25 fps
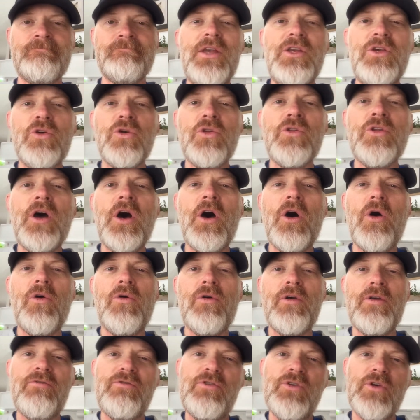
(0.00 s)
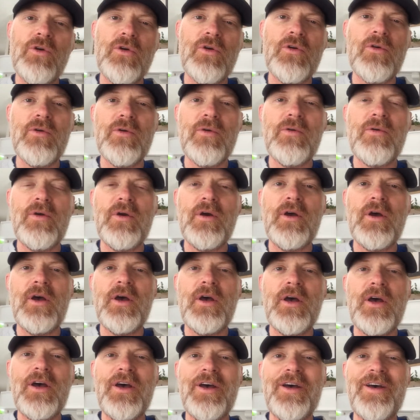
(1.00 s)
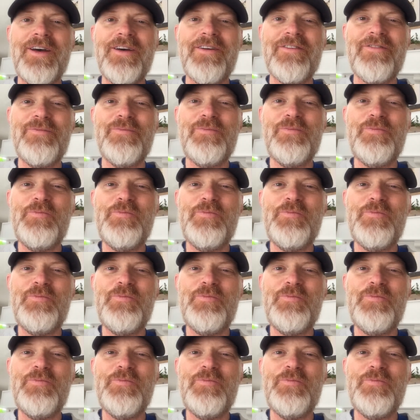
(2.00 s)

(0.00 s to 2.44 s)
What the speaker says: You'll know if you're a